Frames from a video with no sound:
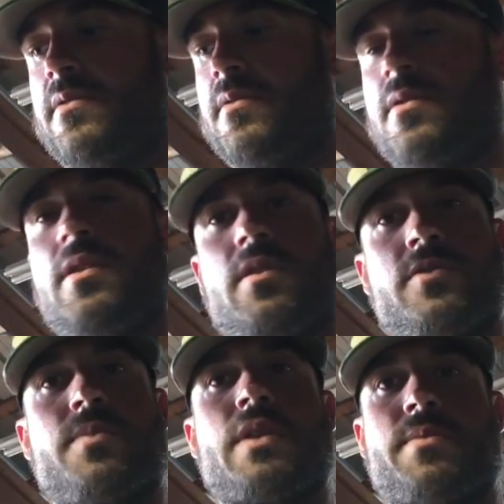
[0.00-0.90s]
And,
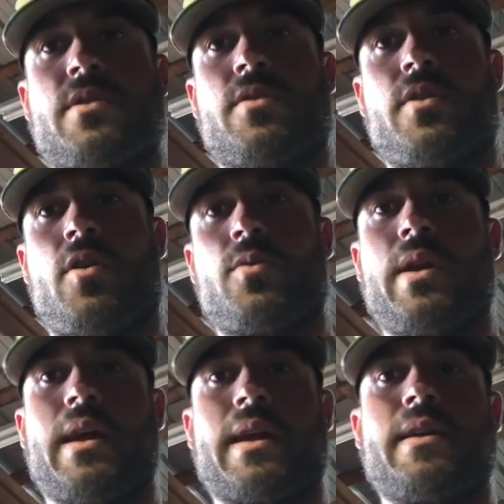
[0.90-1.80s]
sometimes you learn the hard
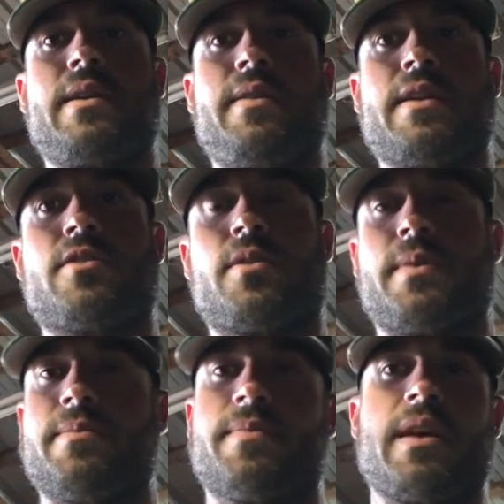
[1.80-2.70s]
way, like I did in that tournament.